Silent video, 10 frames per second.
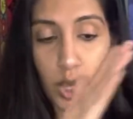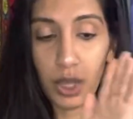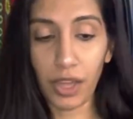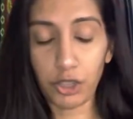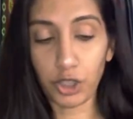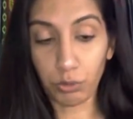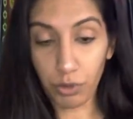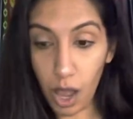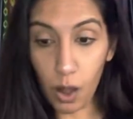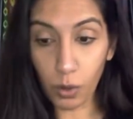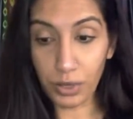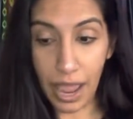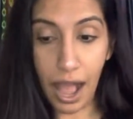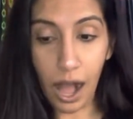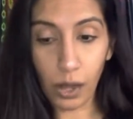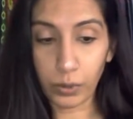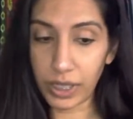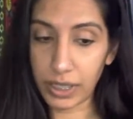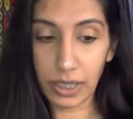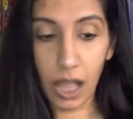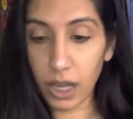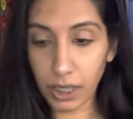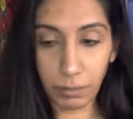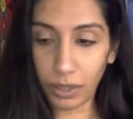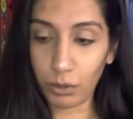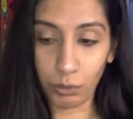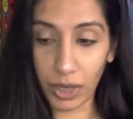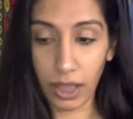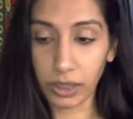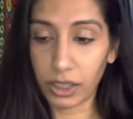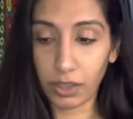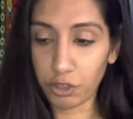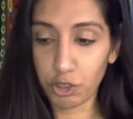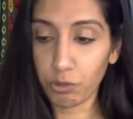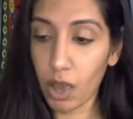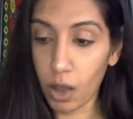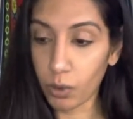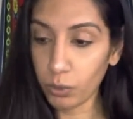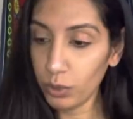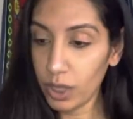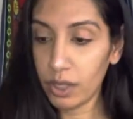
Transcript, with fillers: that you know now is not going to be the reality that you know.